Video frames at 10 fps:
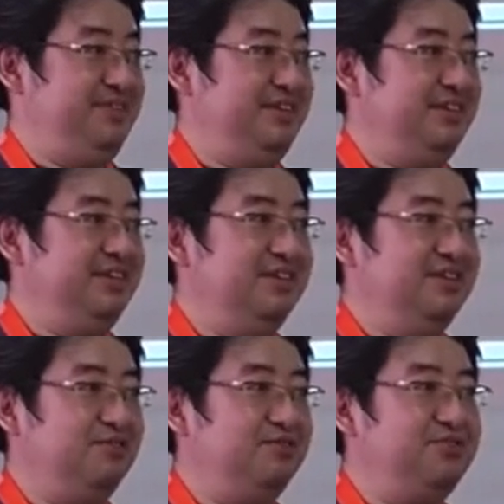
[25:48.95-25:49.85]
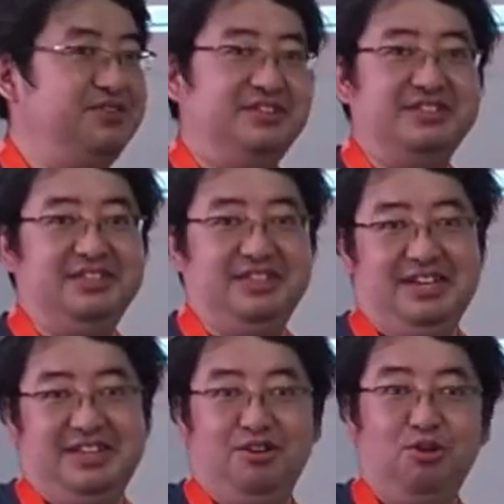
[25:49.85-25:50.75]
owner, all the
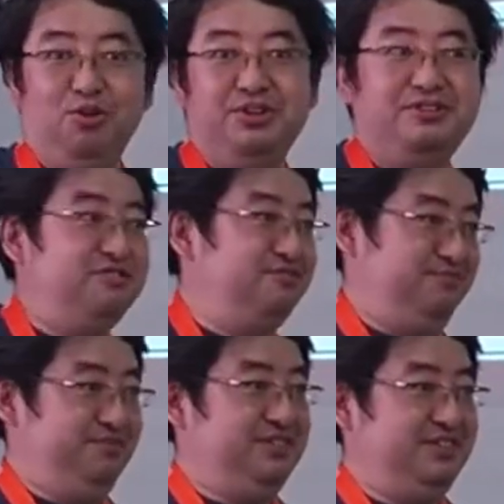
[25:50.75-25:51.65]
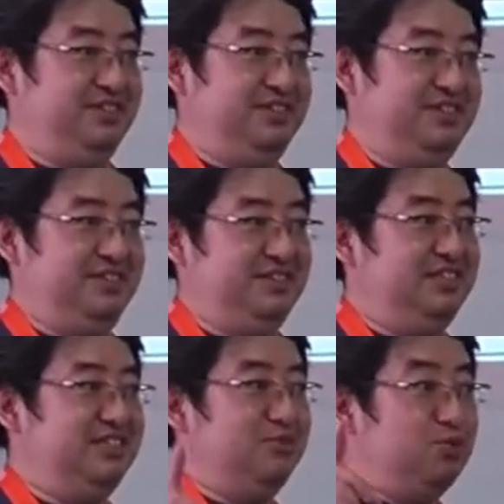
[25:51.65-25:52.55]
loom need one
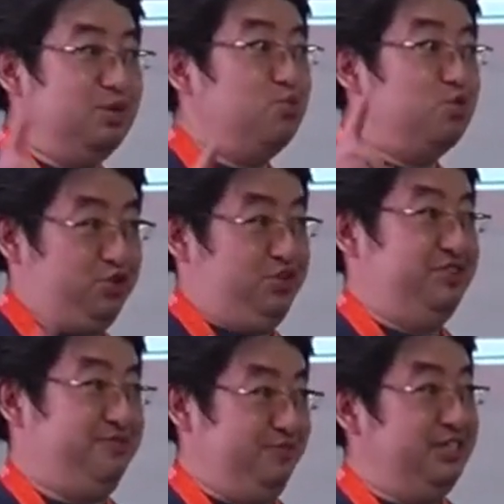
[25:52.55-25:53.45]
worker for each loom.